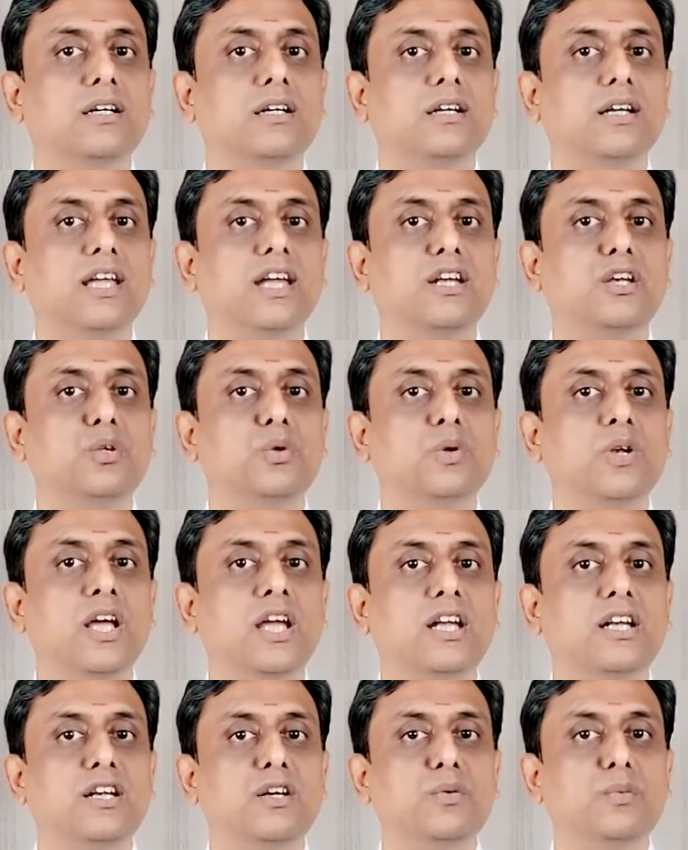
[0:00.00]
get
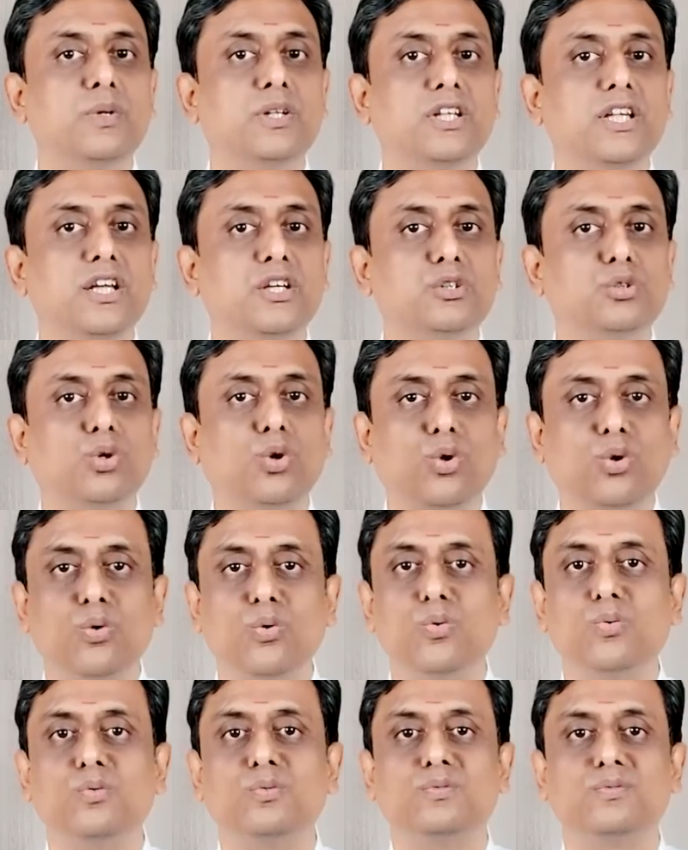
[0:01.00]
united with their sorrow
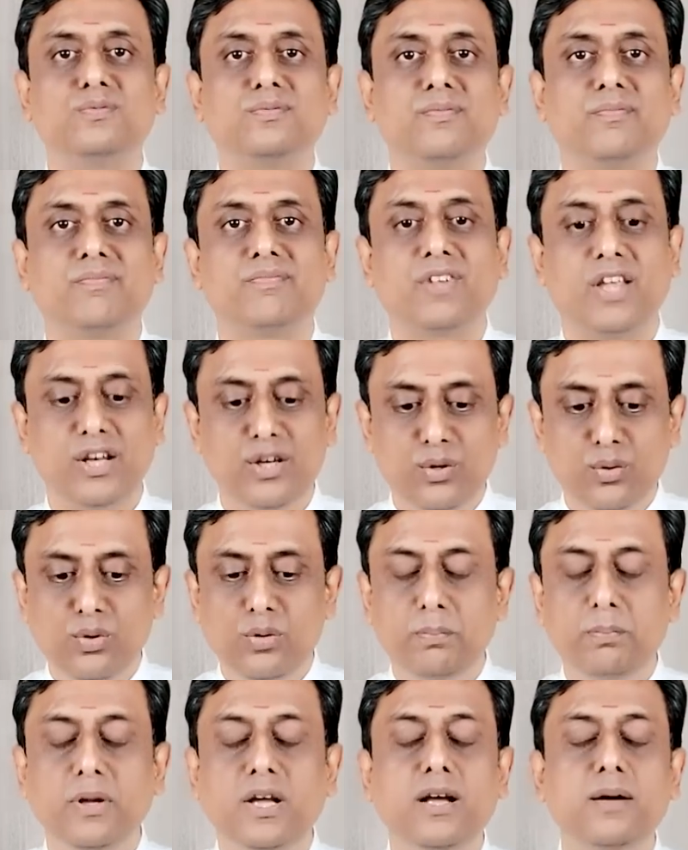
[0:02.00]
and you will
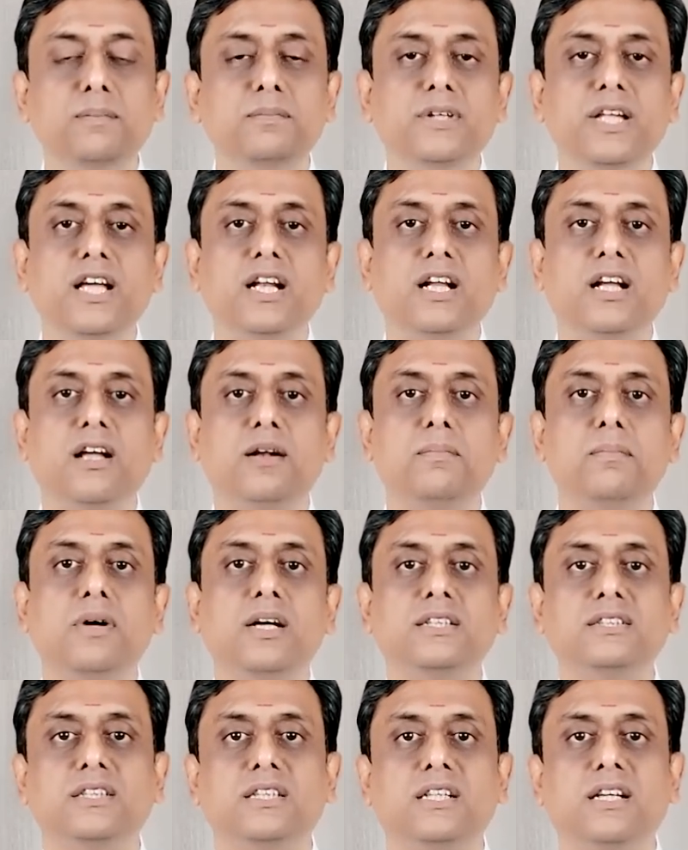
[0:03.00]
pick up their
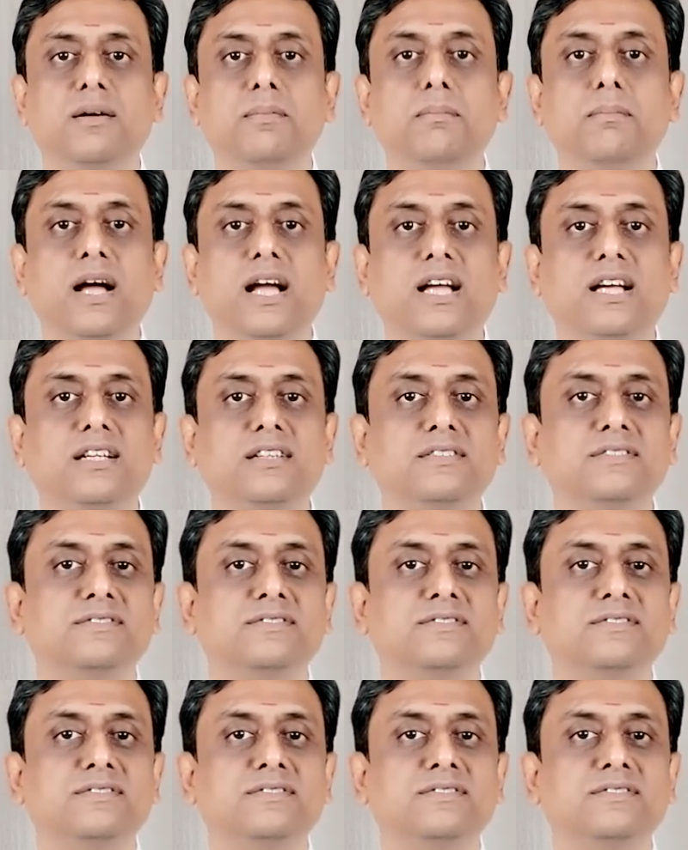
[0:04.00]
karmas and come back.